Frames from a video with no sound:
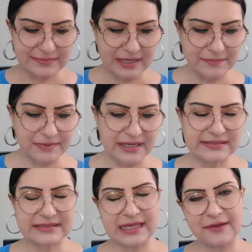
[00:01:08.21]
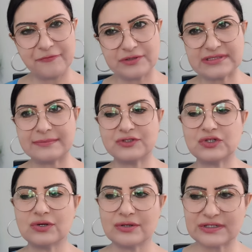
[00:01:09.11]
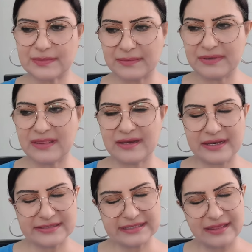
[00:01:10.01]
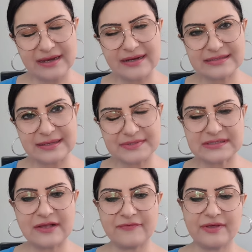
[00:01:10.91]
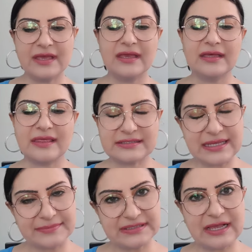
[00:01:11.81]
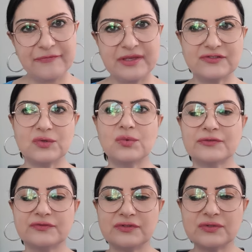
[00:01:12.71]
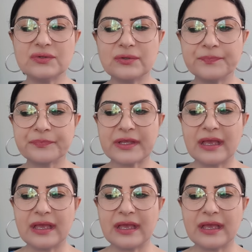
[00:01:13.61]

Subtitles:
Maybe it's time for some chores. Maybe there's some stuff that you want to do